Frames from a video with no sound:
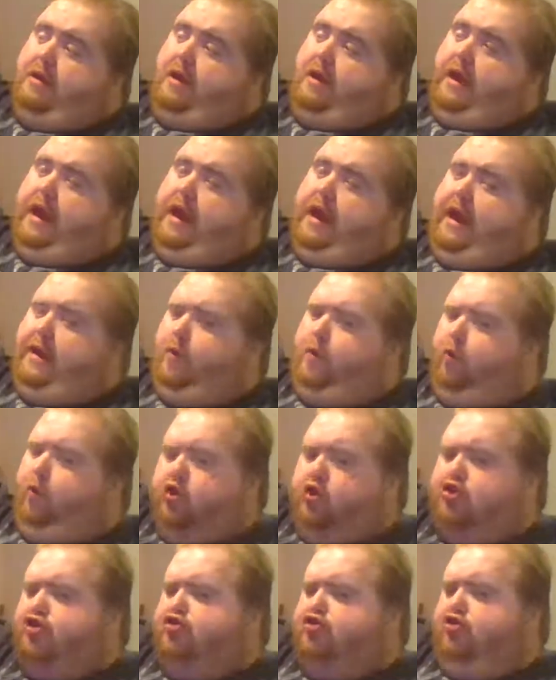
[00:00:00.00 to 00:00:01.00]
and
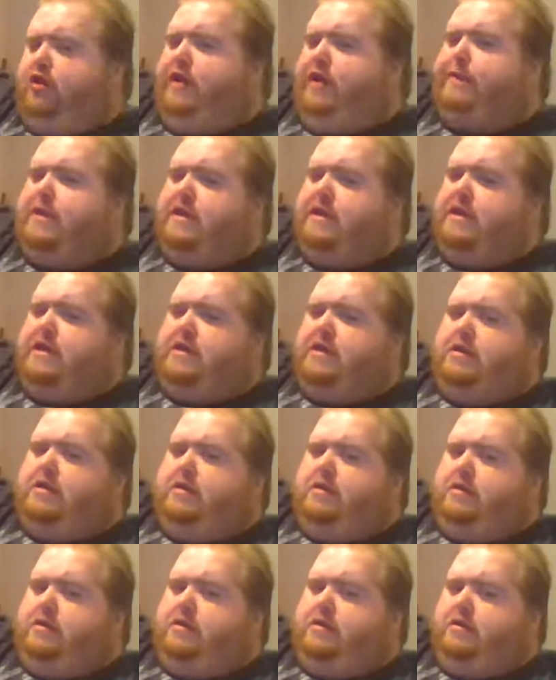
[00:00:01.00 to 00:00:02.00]
we're streaming it,
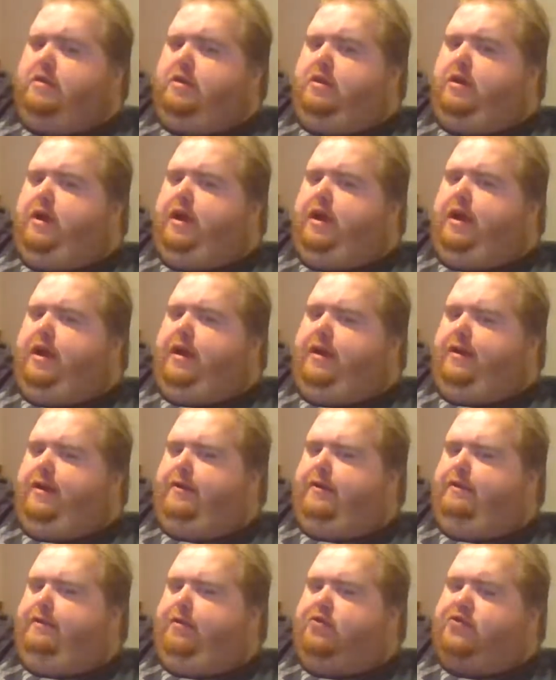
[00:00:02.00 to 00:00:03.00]
and
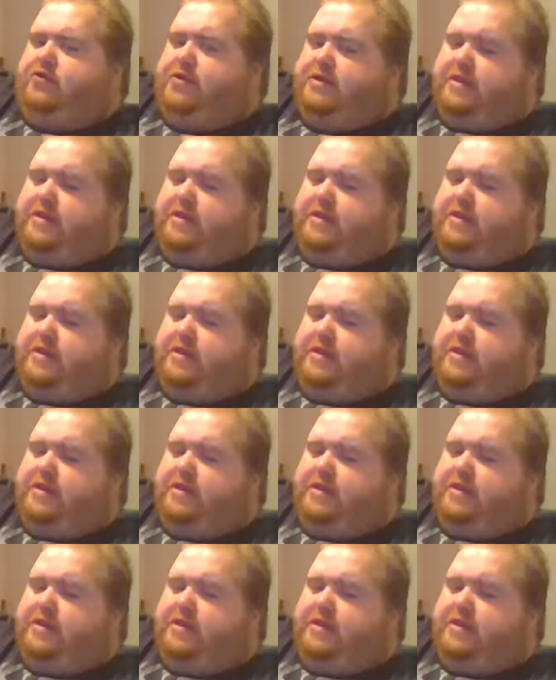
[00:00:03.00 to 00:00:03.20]
the music